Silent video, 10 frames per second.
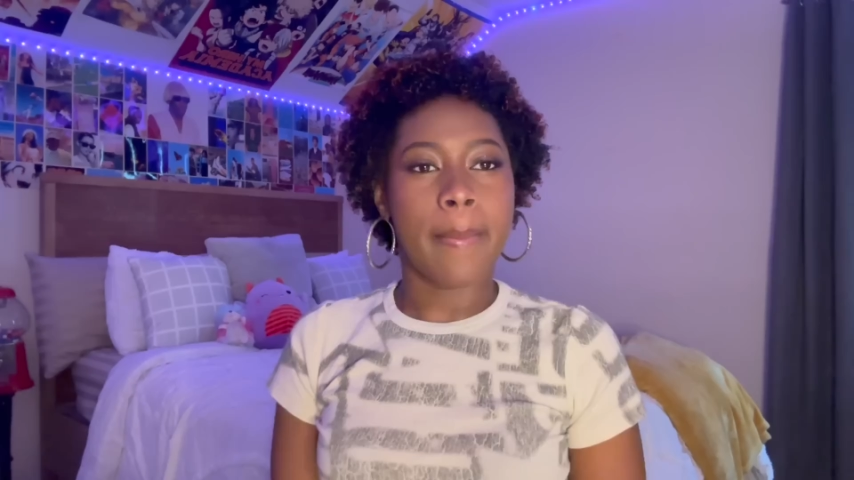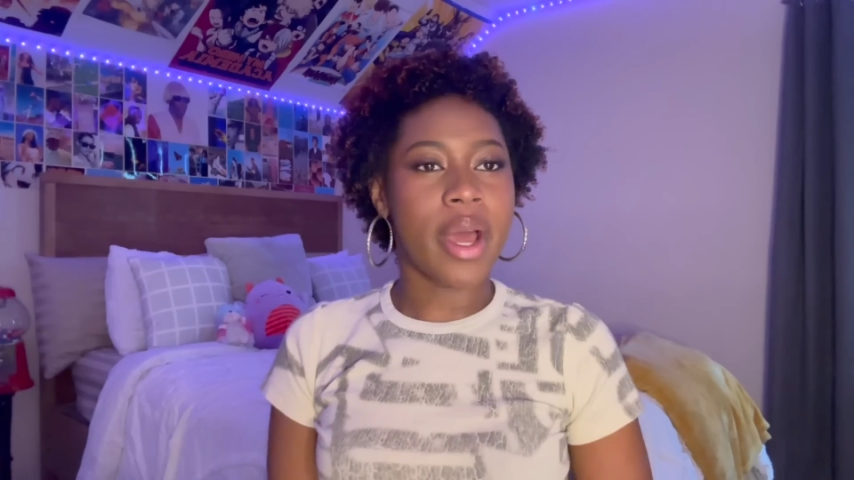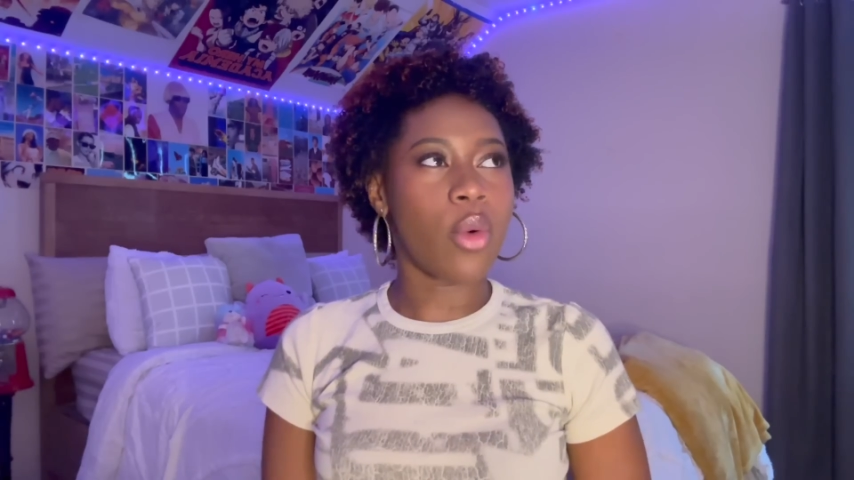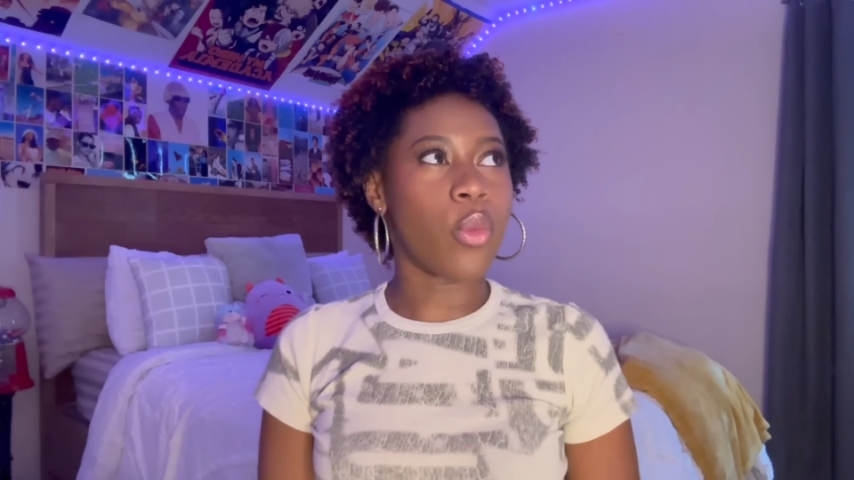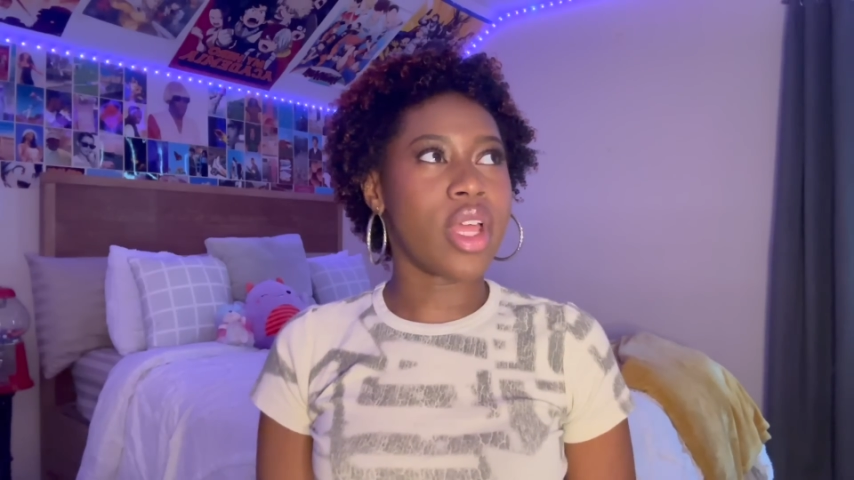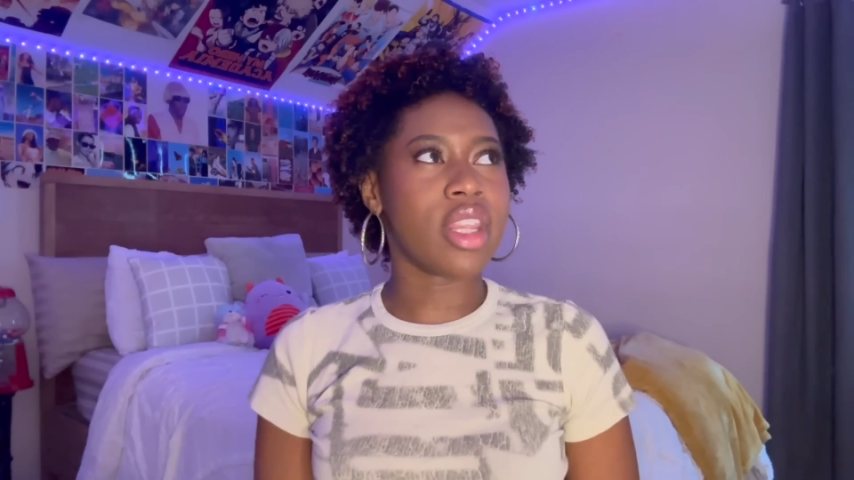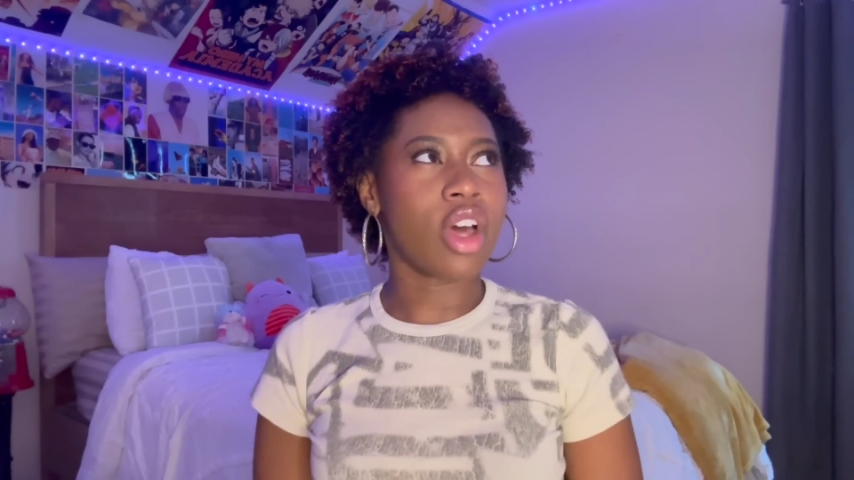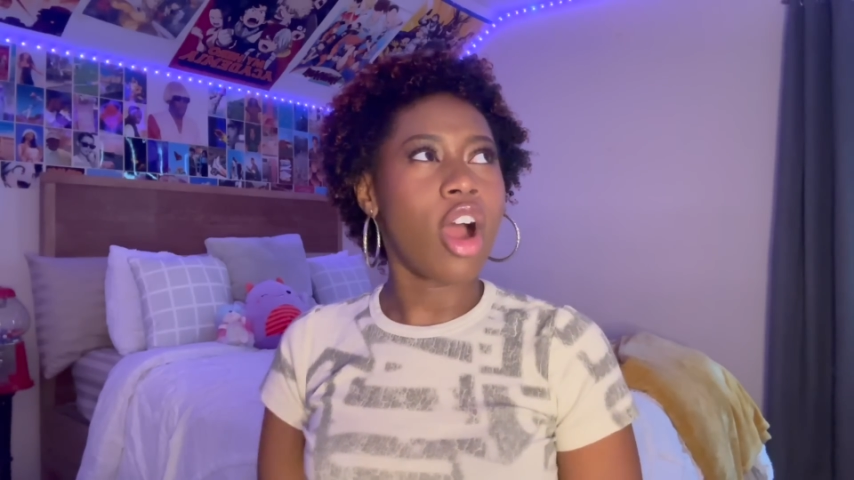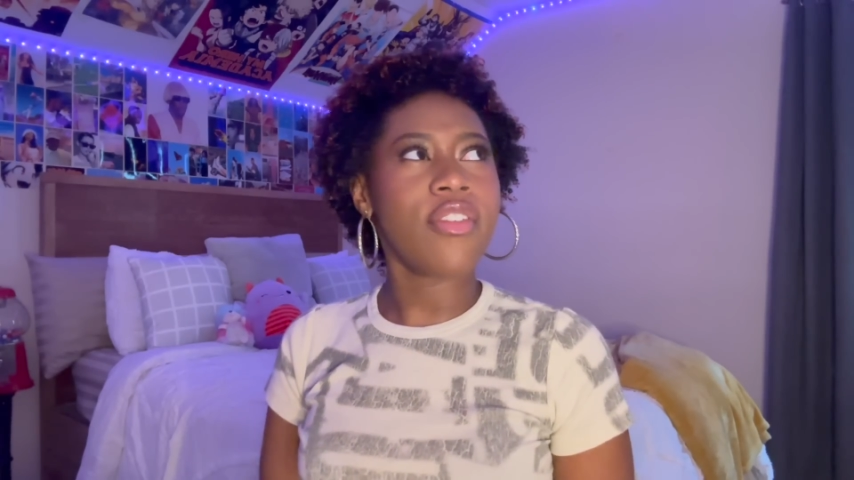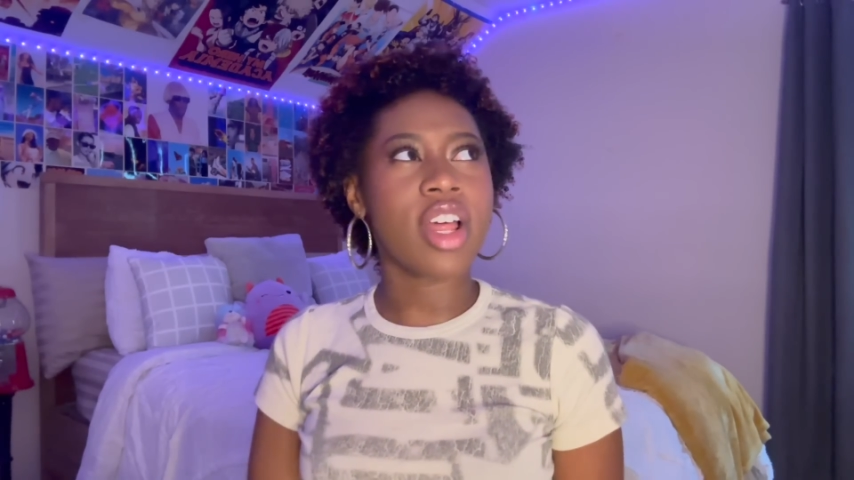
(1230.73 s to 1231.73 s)
But when the
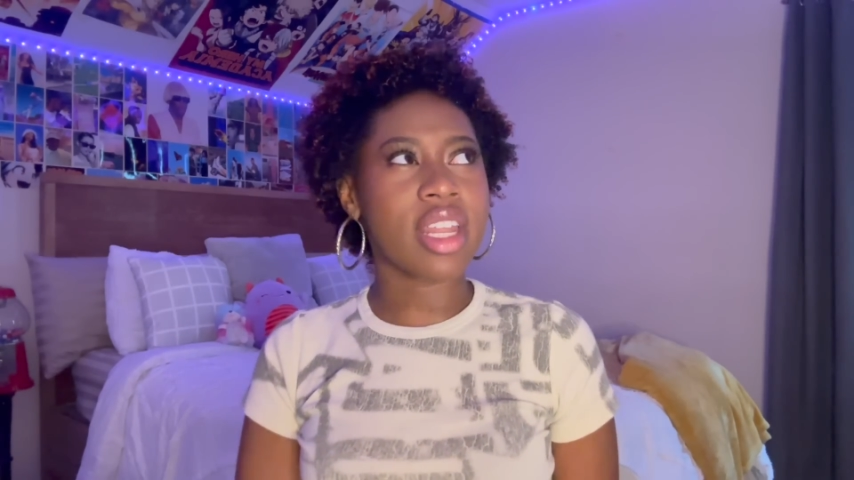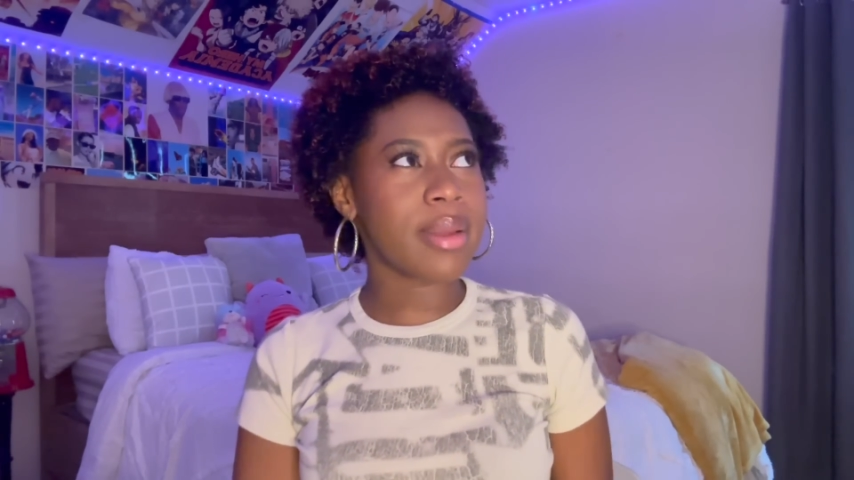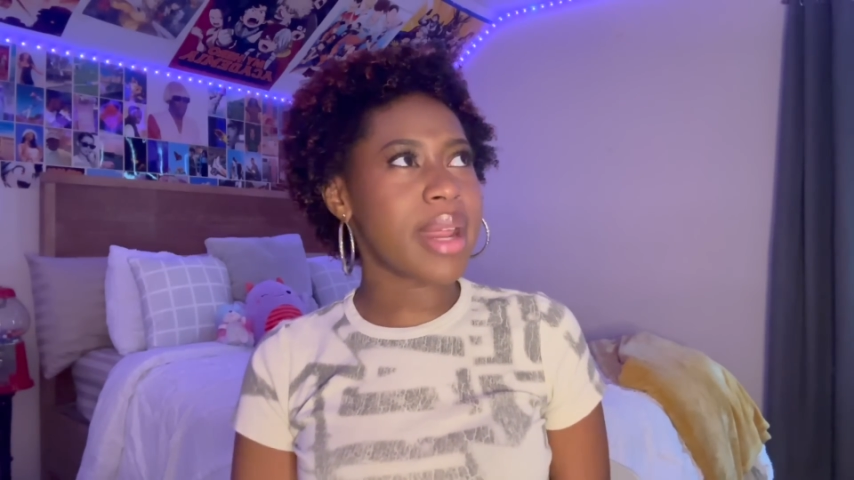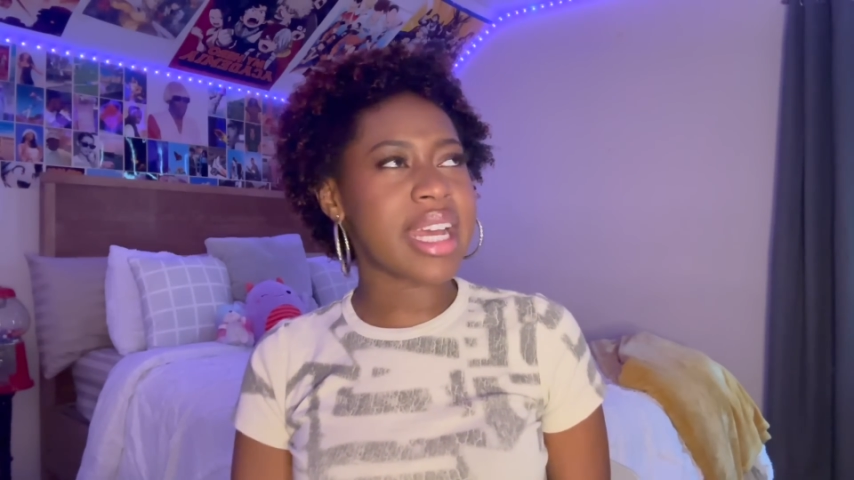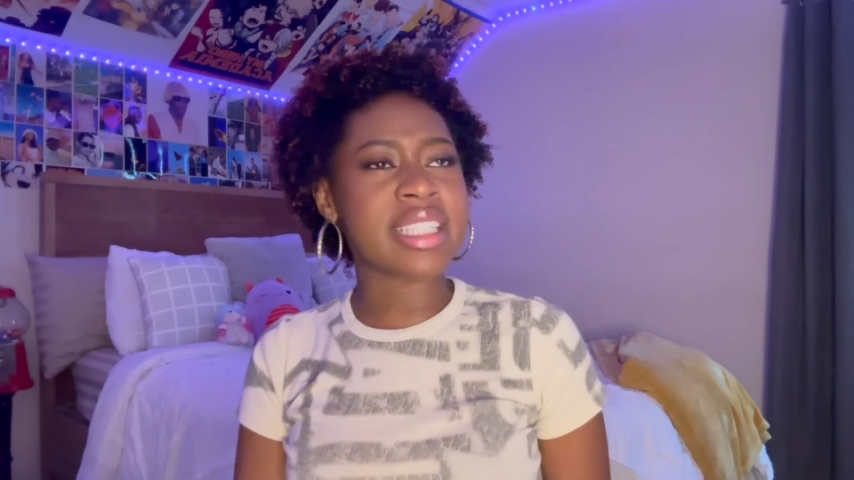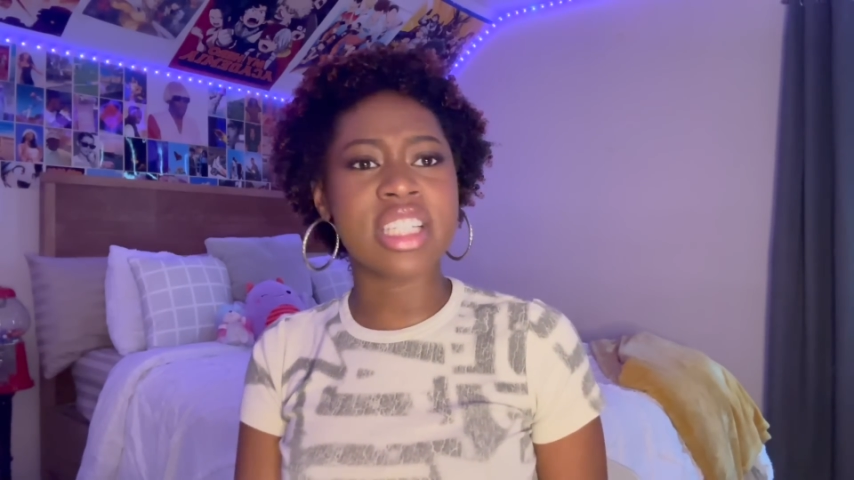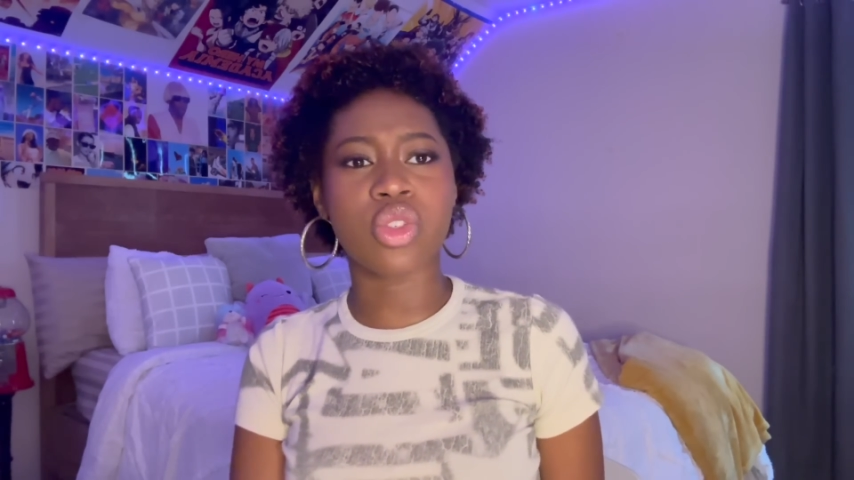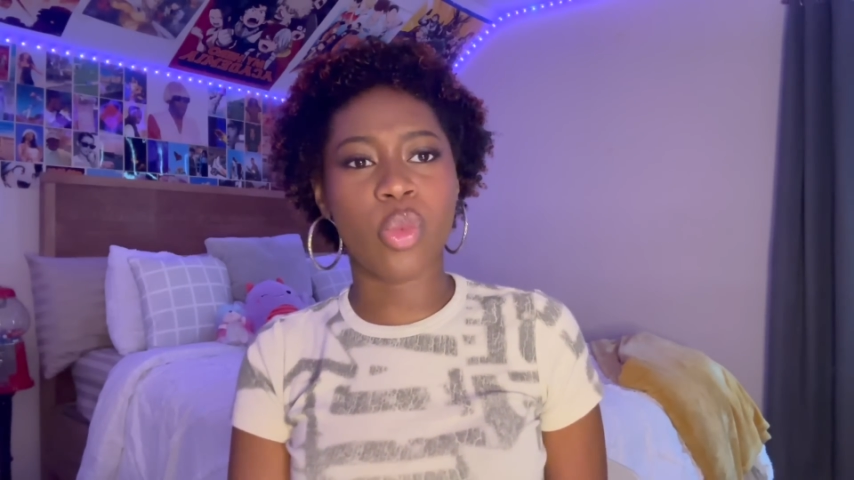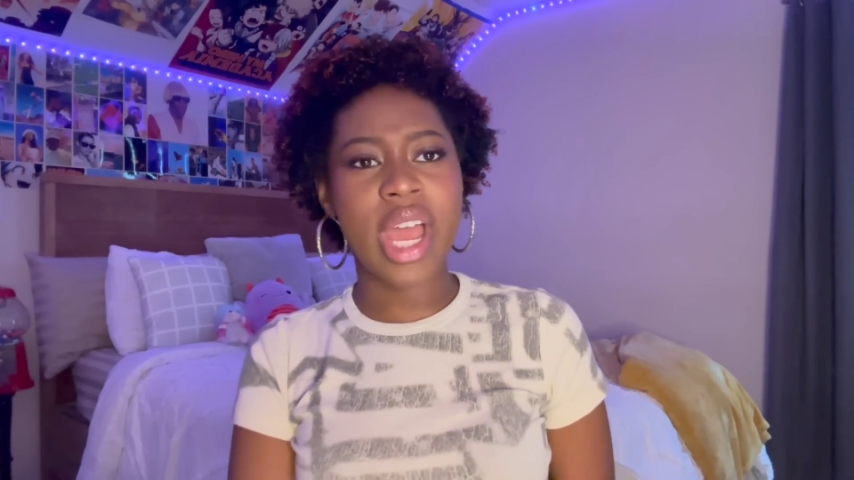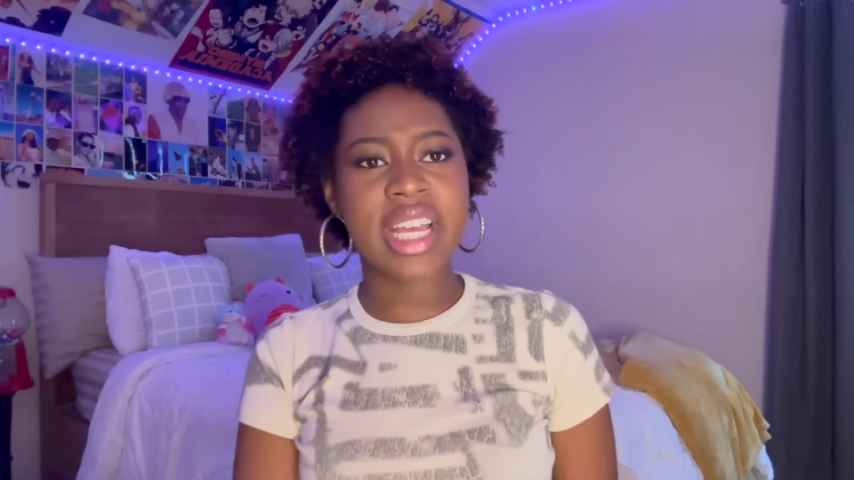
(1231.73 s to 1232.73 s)
Harvard alumni sees
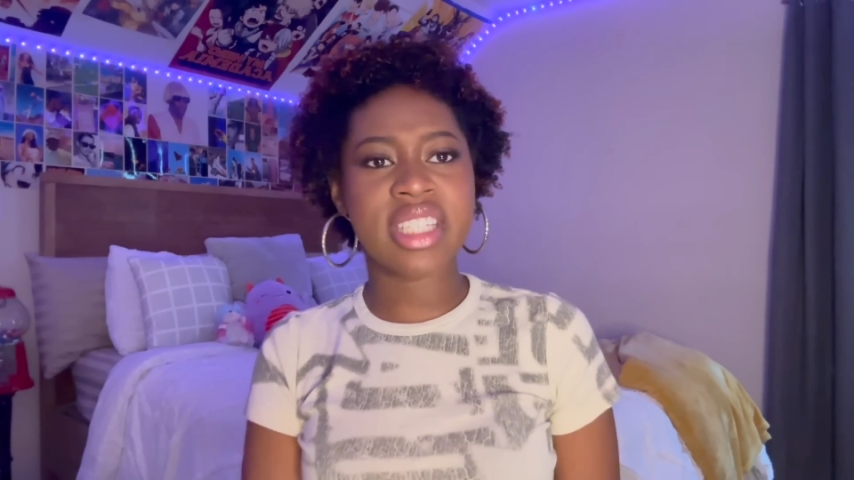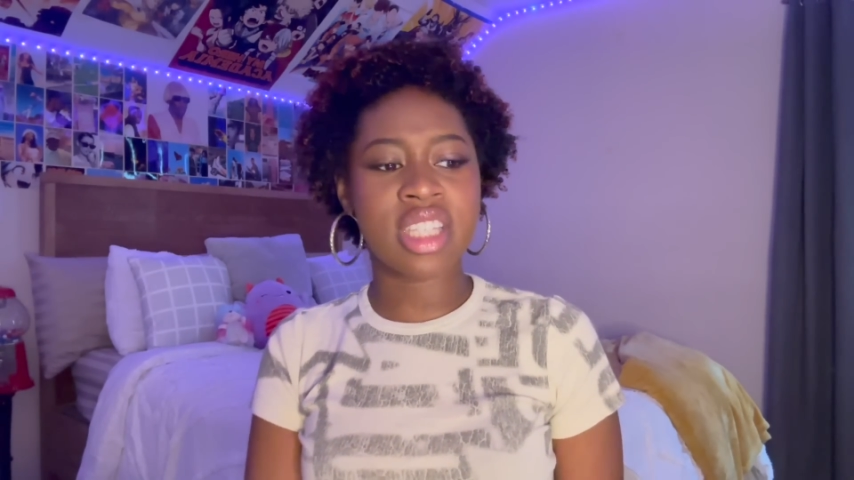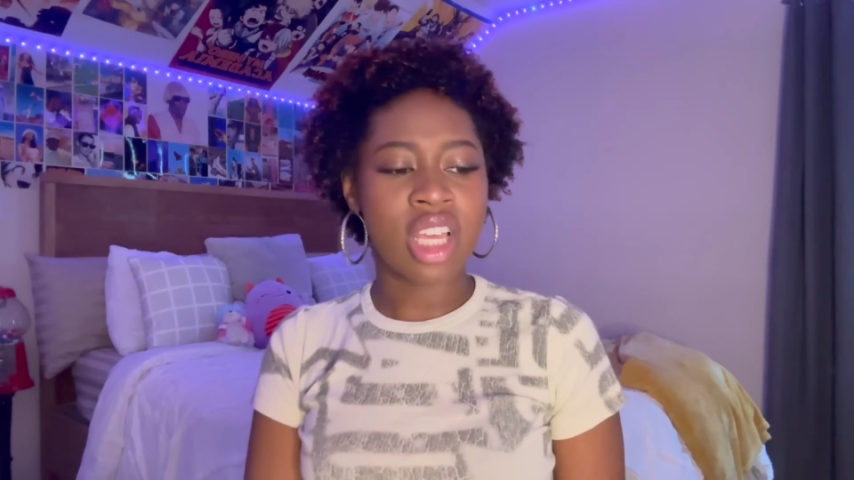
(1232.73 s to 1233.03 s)
Wes,